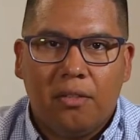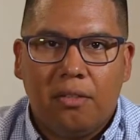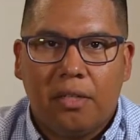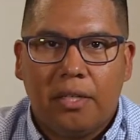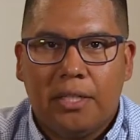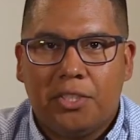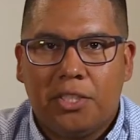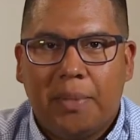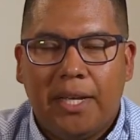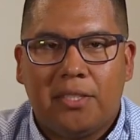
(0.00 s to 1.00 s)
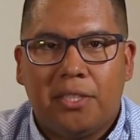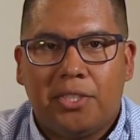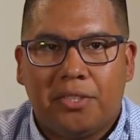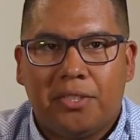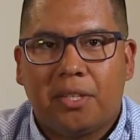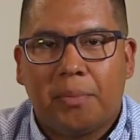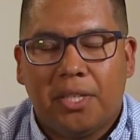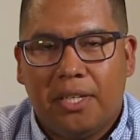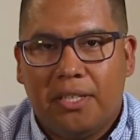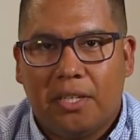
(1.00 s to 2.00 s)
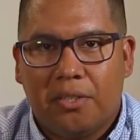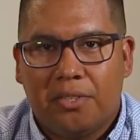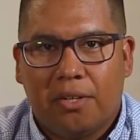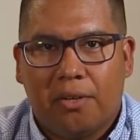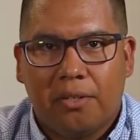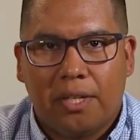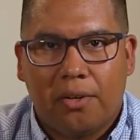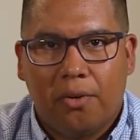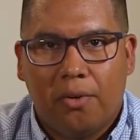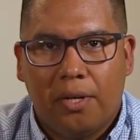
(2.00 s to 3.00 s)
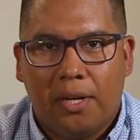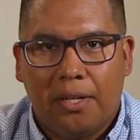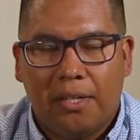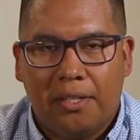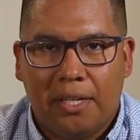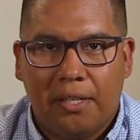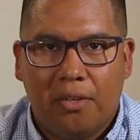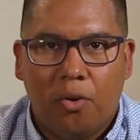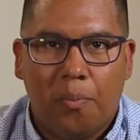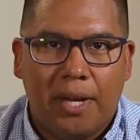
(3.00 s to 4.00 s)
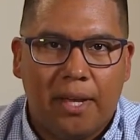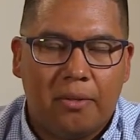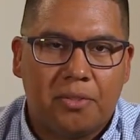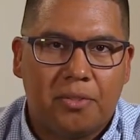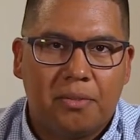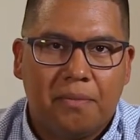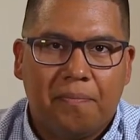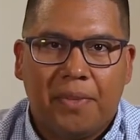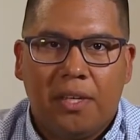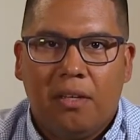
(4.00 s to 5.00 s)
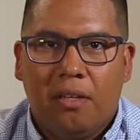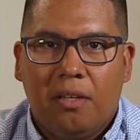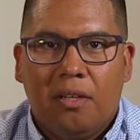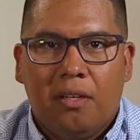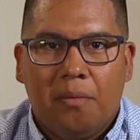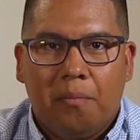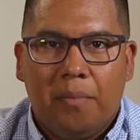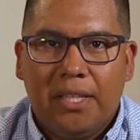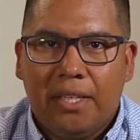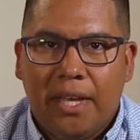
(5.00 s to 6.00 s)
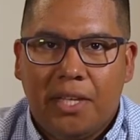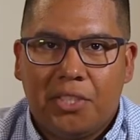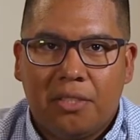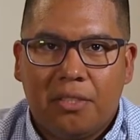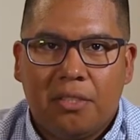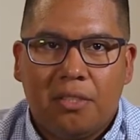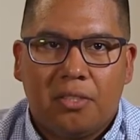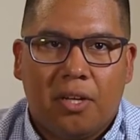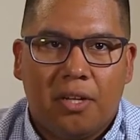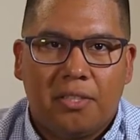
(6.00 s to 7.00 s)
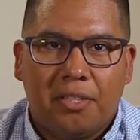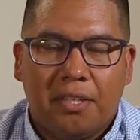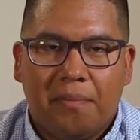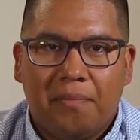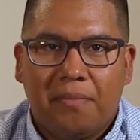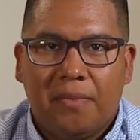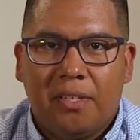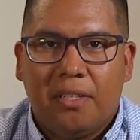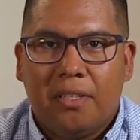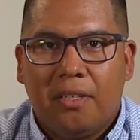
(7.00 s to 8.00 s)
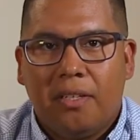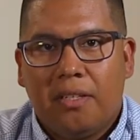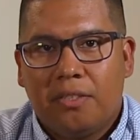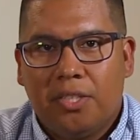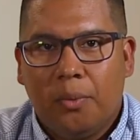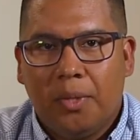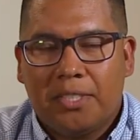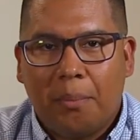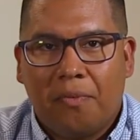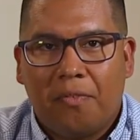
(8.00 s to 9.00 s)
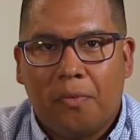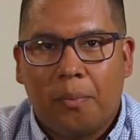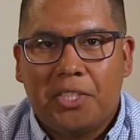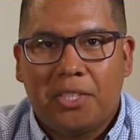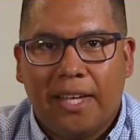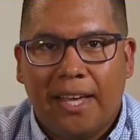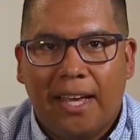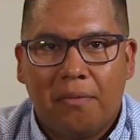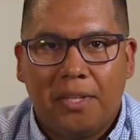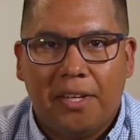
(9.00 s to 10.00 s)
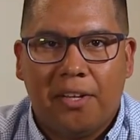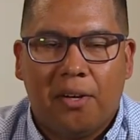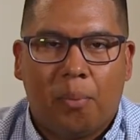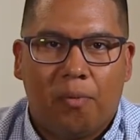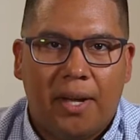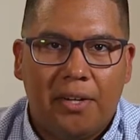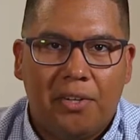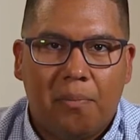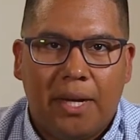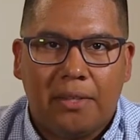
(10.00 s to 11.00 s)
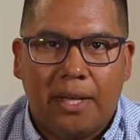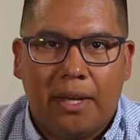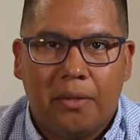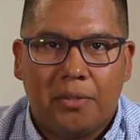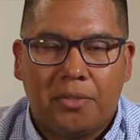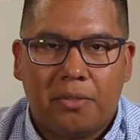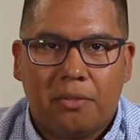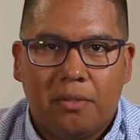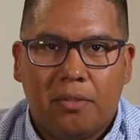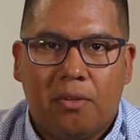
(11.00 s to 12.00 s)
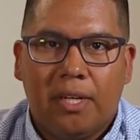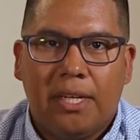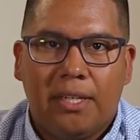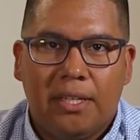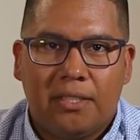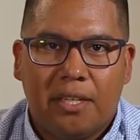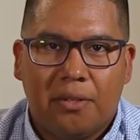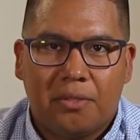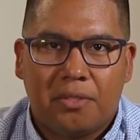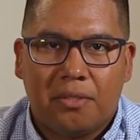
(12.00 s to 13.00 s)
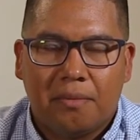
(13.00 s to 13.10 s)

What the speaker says: a look, and just pay attention to some of the details that are going on in the open house. Meet the agent, talk to them, see what type of information they have that they can provide you about the house, or any details.